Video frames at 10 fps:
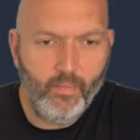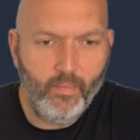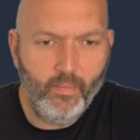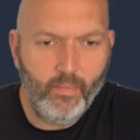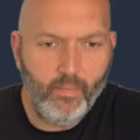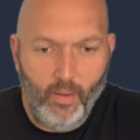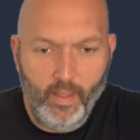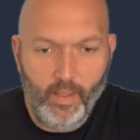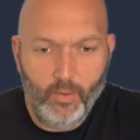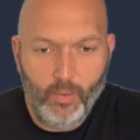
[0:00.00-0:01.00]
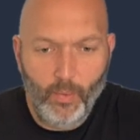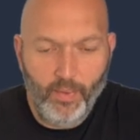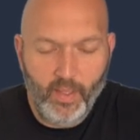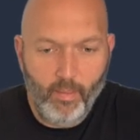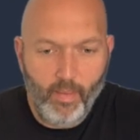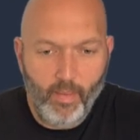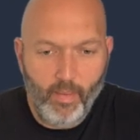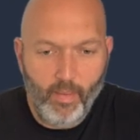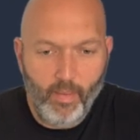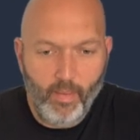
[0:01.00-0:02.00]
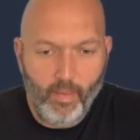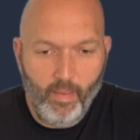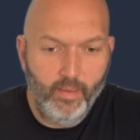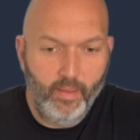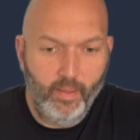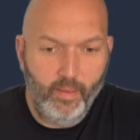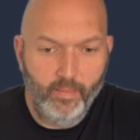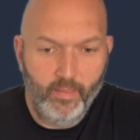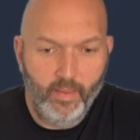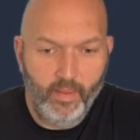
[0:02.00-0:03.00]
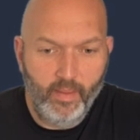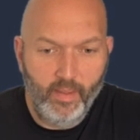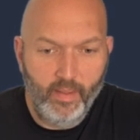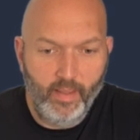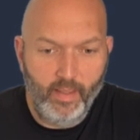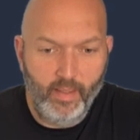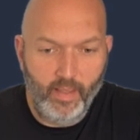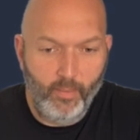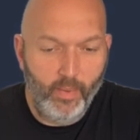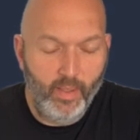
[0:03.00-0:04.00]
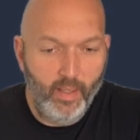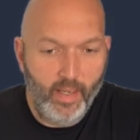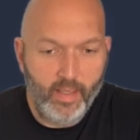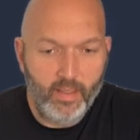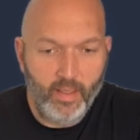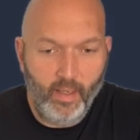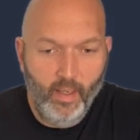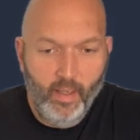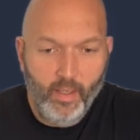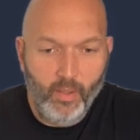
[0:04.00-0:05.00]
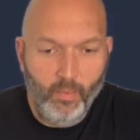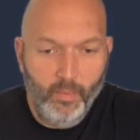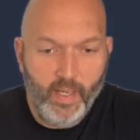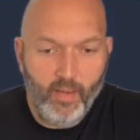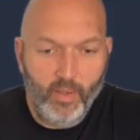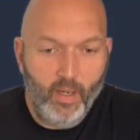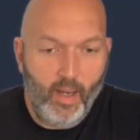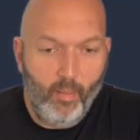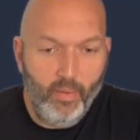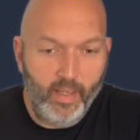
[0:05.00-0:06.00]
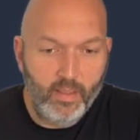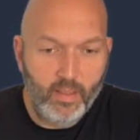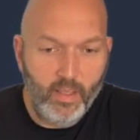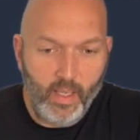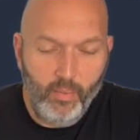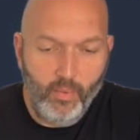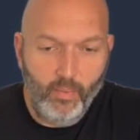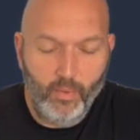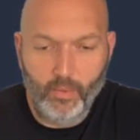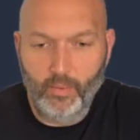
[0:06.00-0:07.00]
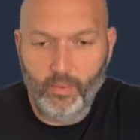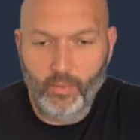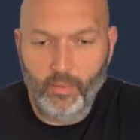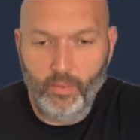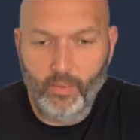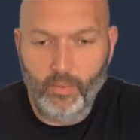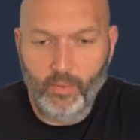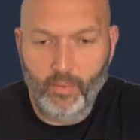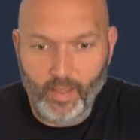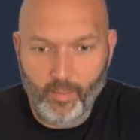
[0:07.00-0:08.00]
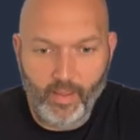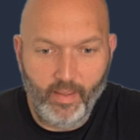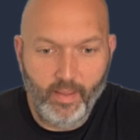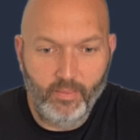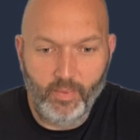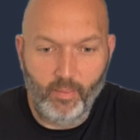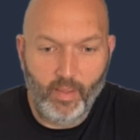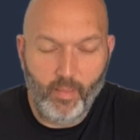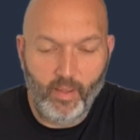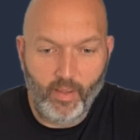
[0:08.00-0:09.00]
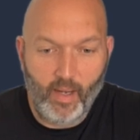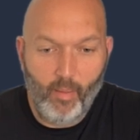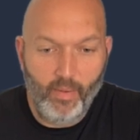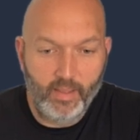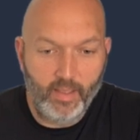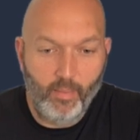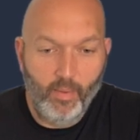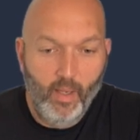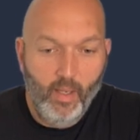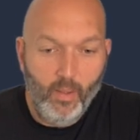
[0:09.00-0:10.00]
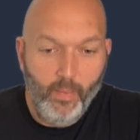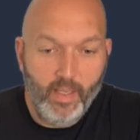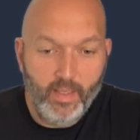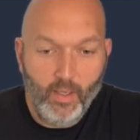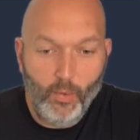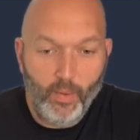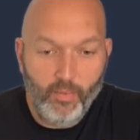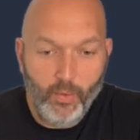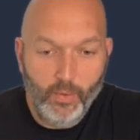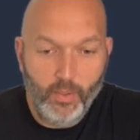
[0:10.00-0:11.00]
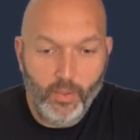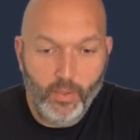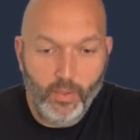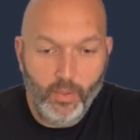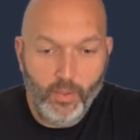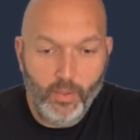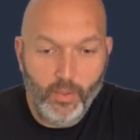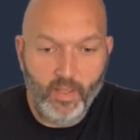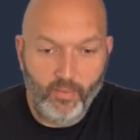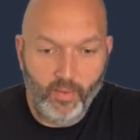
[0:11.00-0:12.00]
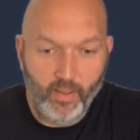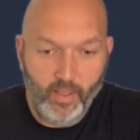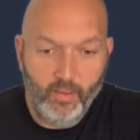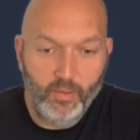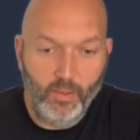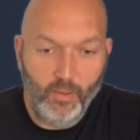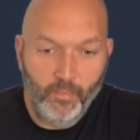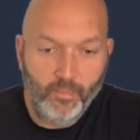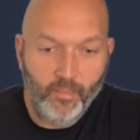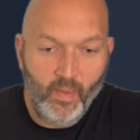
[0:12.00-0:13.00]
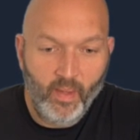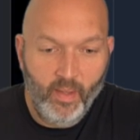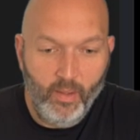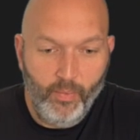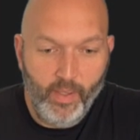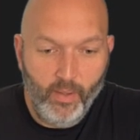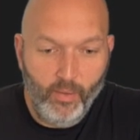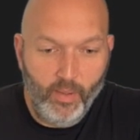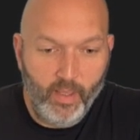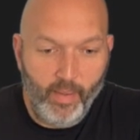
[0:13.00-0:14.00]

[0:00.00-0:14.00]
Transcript: Now, another cool thing about GraphQL that I really like is that when we have a complex type, or maybe any type, but I think primarily complex type, we can tell GraphQL to resolve this differently. So if we go look at my